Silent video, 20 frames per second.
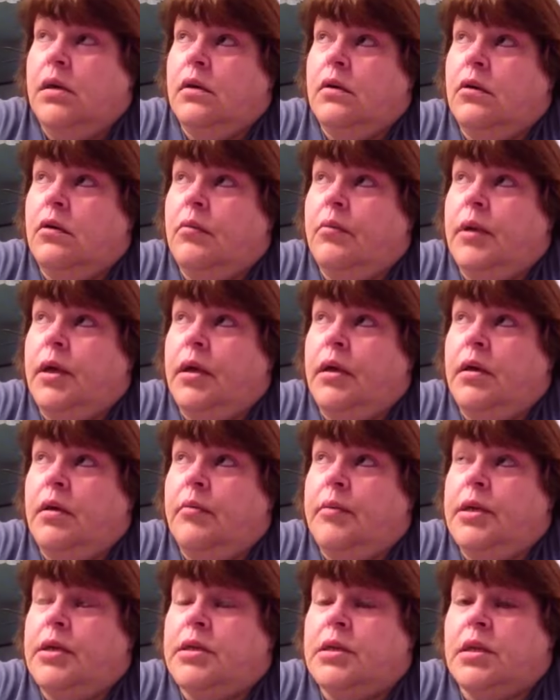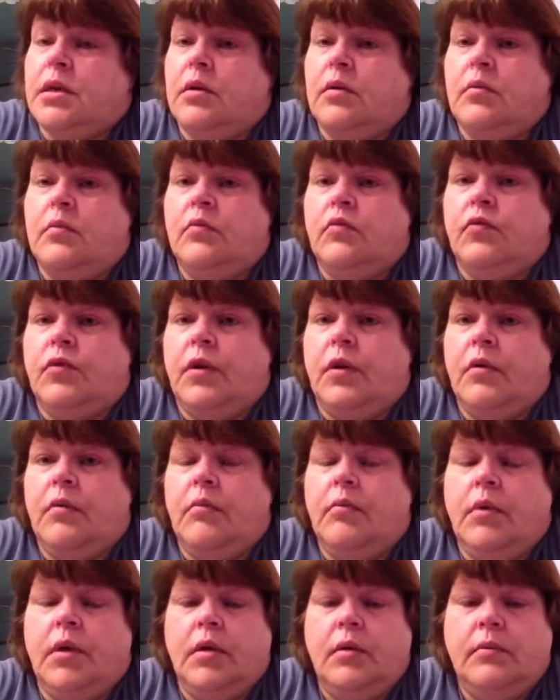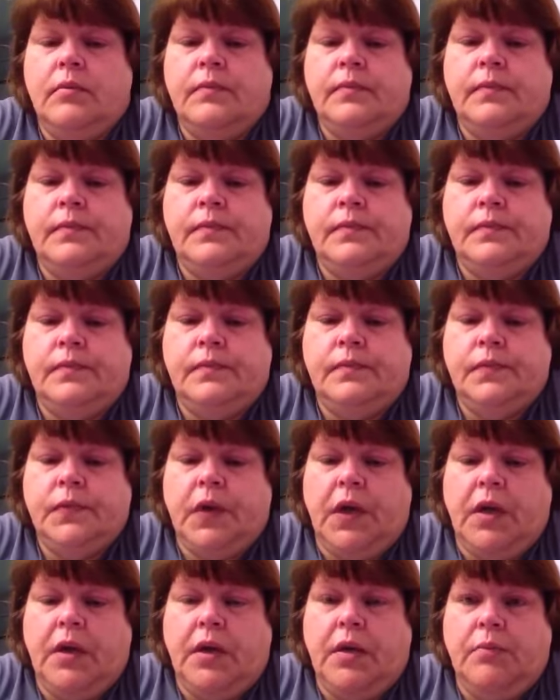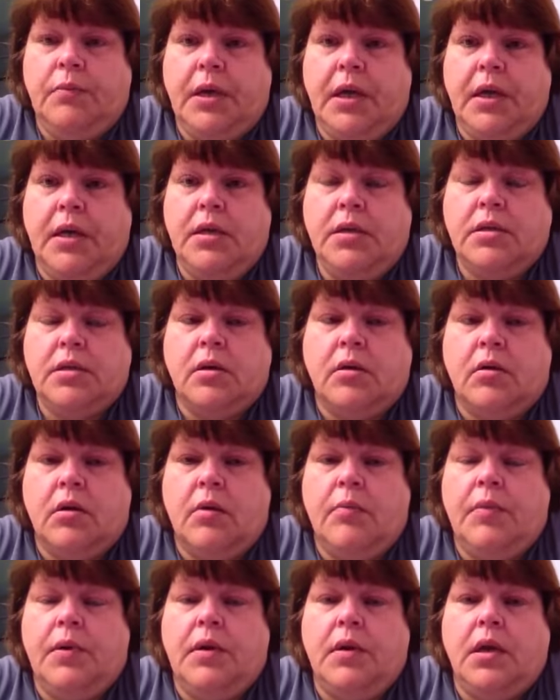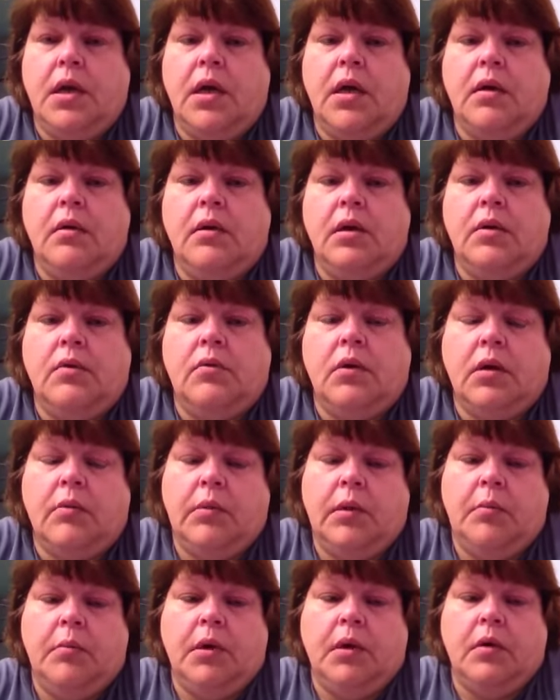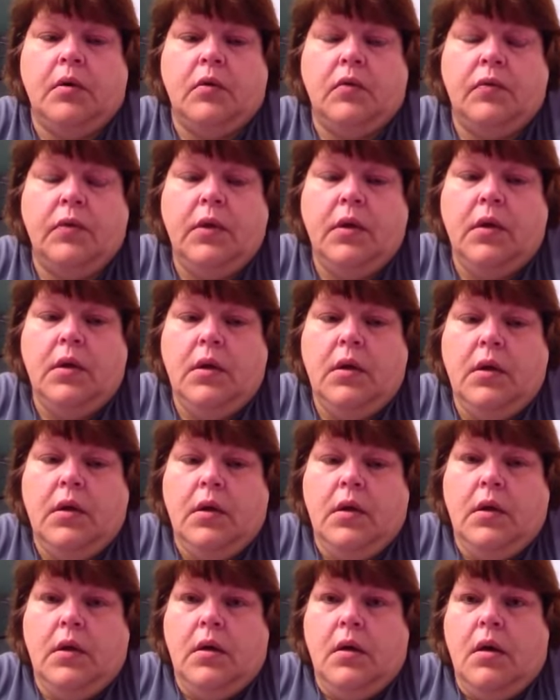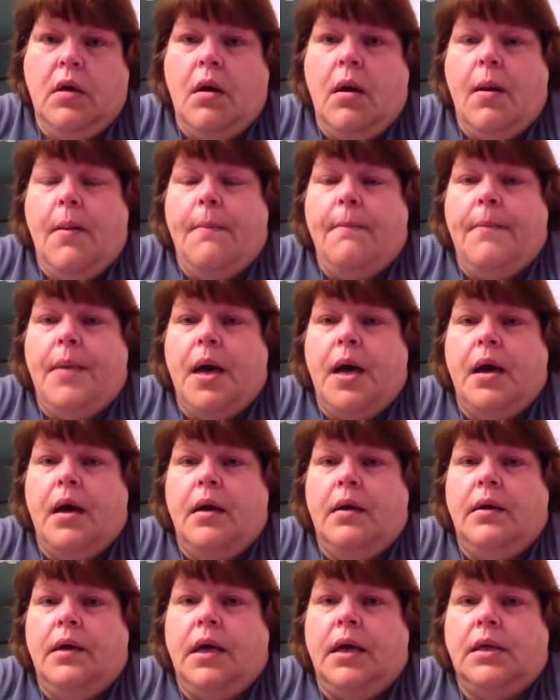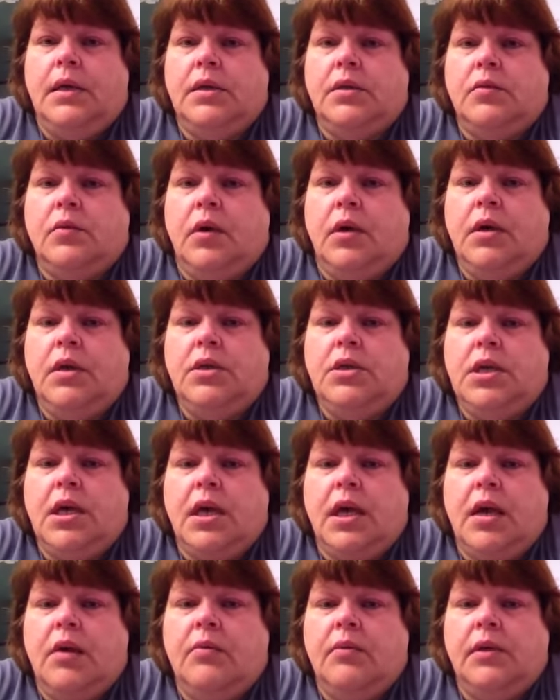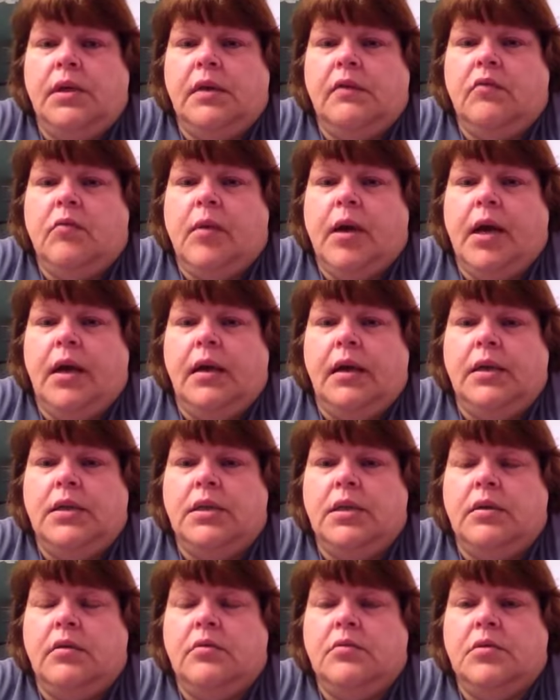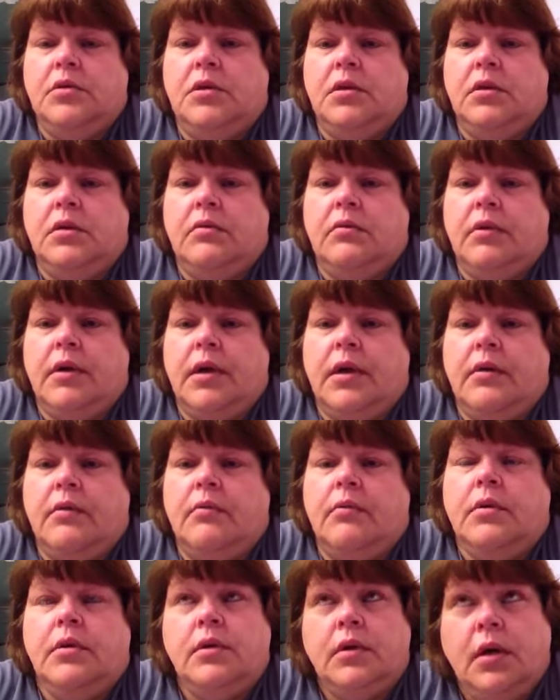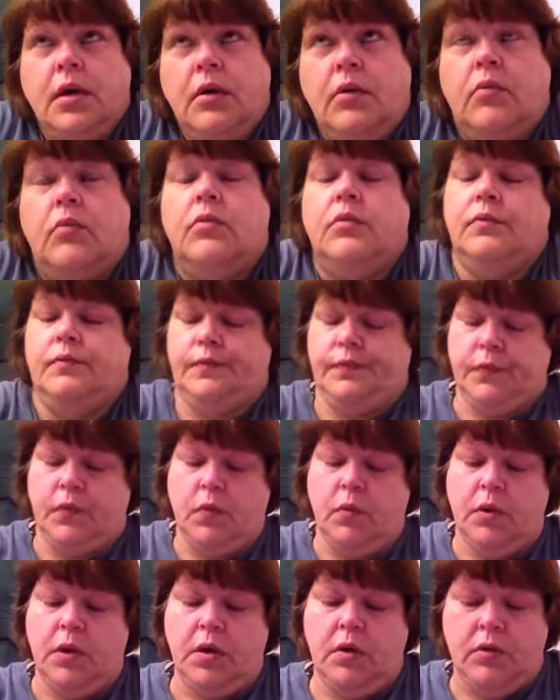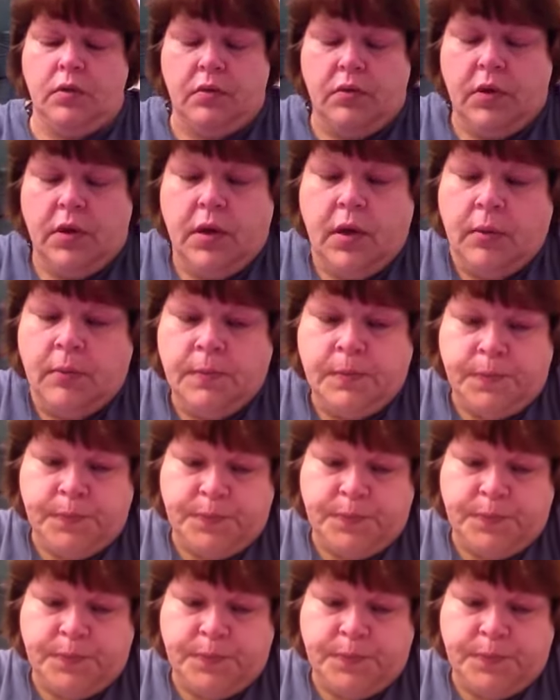Well, my hubby's home from picking his car up in town. I dropped him off. But I just wanted to check in with everybody and let you know I'm still around. Oh, one other thing.